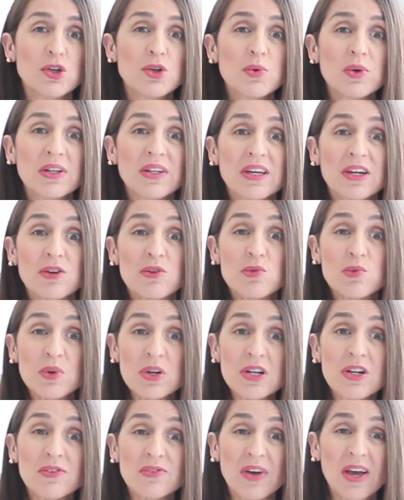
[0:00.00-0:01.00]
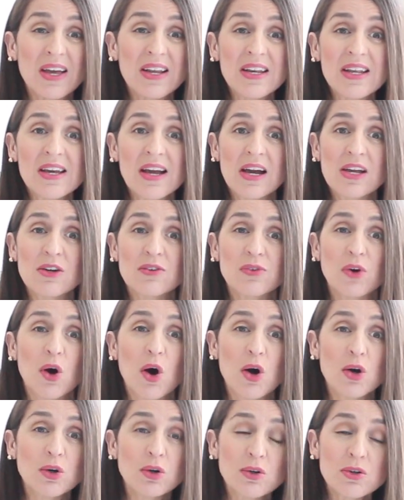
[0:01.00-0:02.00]
you will get rid of any kind of
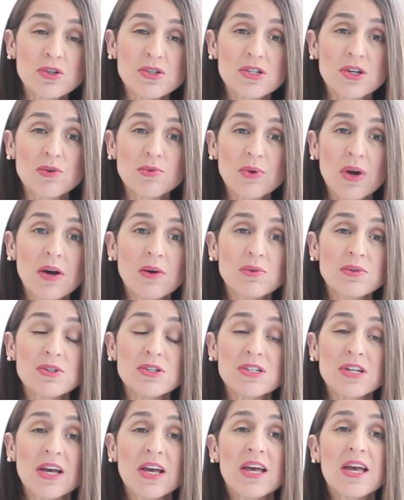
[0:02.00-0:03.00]
odors around.